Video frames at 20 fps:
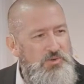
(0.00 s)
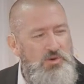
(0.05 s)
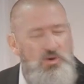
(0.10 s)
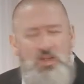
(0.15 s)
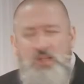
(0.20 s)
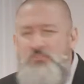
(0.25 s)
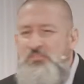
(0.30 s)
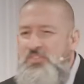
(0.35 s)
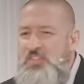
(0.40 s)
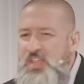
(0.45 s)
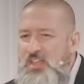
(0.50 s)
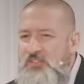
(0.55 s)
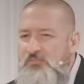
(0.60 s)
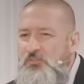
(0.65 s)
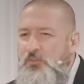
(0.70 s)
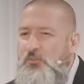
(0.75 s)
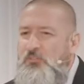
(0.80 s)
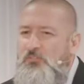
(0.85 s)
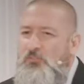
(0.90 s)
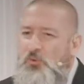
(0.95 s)
or I'm
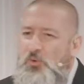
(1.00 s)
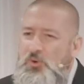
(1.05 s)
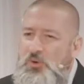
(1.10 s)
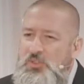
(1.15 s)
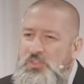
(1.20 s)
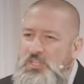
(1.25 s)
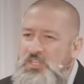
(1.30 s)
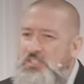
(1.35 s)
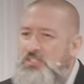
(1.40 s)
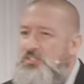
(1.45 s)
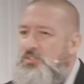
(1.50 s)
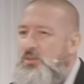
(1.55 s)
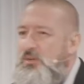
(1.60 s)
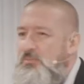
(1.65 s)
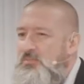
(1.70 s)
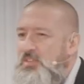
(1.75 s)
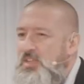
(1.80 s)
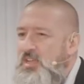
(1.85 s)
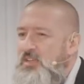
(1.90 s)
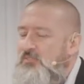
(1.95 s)
thankful for this, or
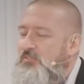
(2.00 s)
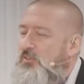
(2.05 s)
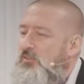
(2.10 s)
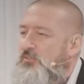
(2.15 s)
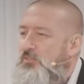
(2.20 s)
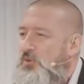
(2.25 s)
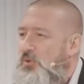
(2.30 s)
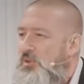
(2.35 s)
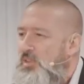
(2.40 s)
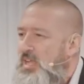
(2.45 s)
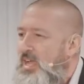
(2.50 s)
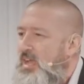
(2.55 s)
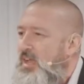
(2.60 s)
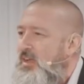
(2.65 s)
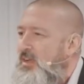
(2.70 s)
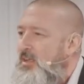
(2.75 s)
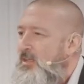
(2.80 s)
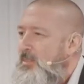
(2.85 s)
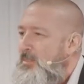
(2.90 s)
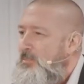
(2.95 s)
I'm thankful for
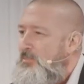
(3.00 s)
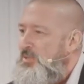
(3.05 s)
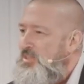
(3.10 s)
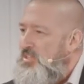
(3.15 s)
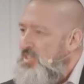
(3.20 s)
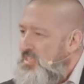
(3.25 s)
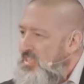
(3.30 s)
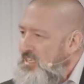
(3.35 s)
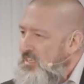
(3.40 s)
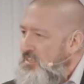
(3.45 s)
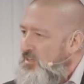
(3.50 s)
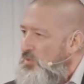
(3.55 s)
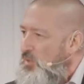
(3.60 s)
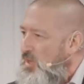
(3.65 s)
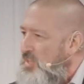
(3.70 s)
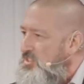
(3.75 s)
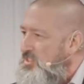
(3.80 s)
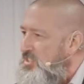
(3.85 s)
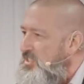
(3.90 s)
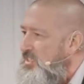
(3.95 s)
that. But the key
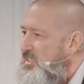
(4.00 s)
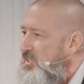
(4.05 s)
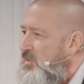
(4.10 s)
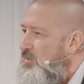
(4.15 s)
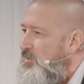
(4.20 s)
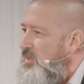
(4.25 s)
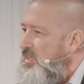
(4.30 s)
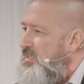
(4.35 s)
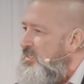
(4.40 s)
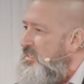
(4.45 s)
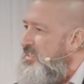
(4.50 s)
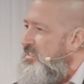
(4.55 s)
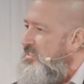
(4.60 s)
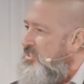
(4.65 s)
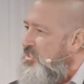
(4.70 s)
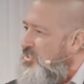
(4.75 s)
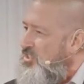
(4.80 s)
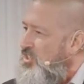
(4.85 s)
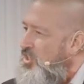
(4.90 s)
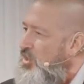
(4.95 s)
question here really
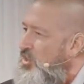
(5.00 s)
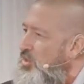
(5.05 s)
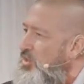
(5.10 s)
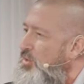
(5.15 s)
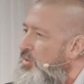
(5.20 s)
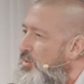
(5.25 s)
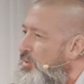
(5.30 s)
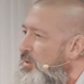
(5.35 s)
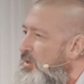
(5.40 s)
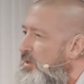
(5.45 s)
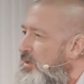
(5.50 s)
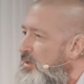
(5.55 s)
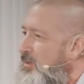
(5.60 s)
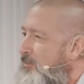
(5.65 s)
is who?